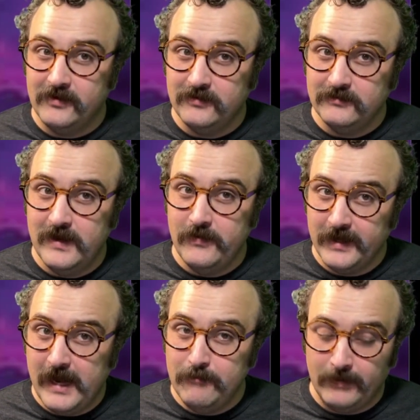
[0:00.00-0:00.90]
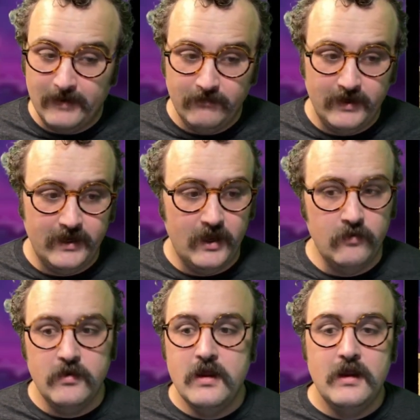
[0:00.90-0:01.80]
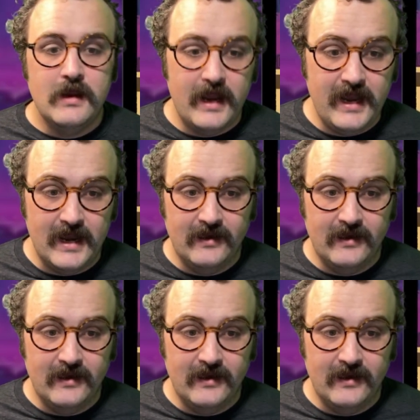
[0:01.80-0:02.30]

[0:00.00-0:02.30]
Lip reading: in the gameplay video. And